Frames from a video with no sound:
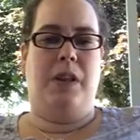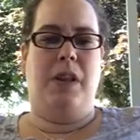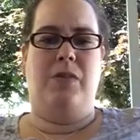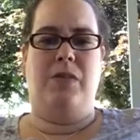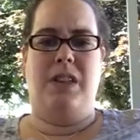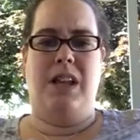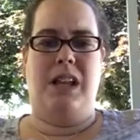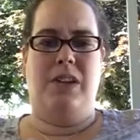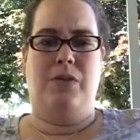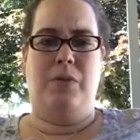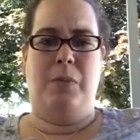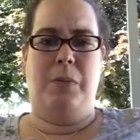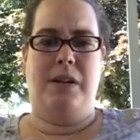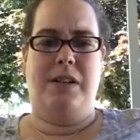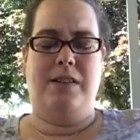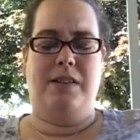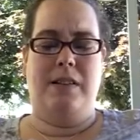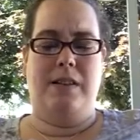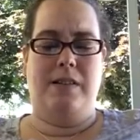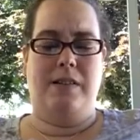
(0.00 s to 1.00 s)
If that even
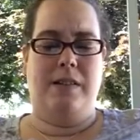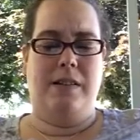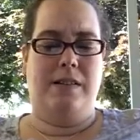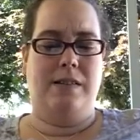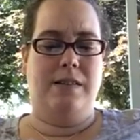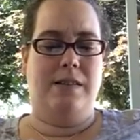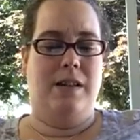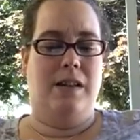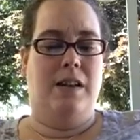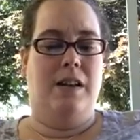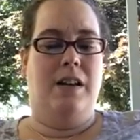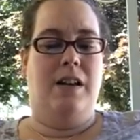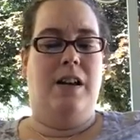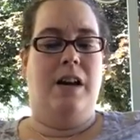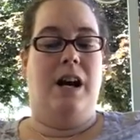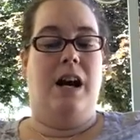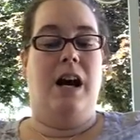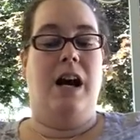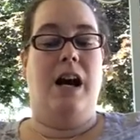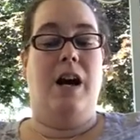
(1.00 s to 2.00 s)
makes any sense.
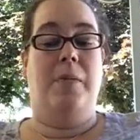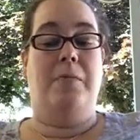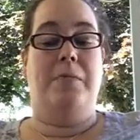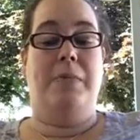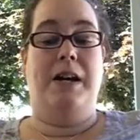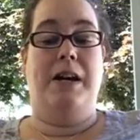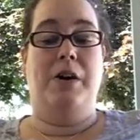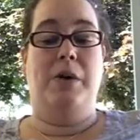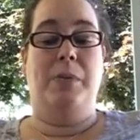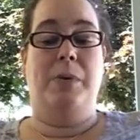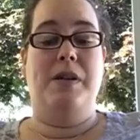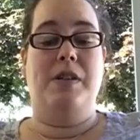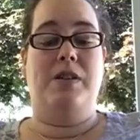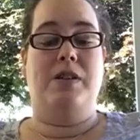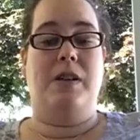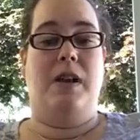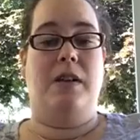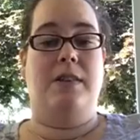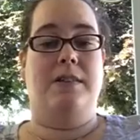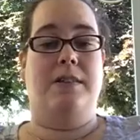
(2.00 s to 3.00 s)
Mango peach
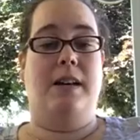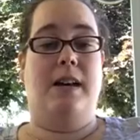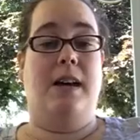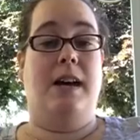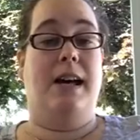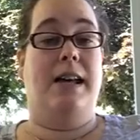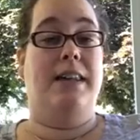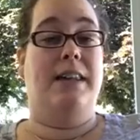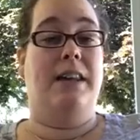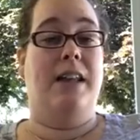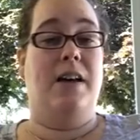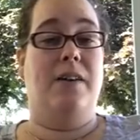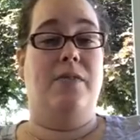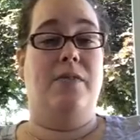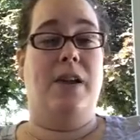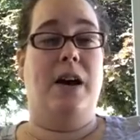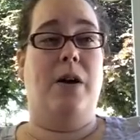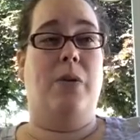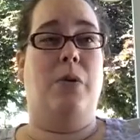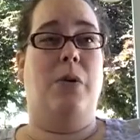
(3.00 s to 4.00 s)
salsa. I
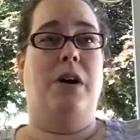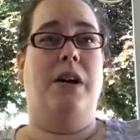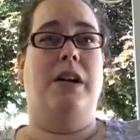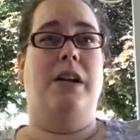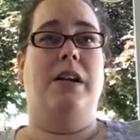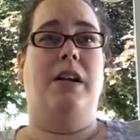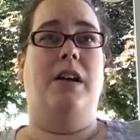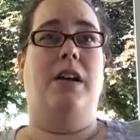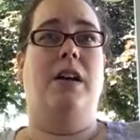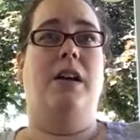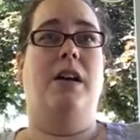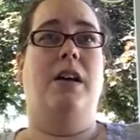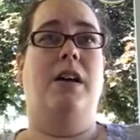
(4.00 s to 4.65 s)
love that one.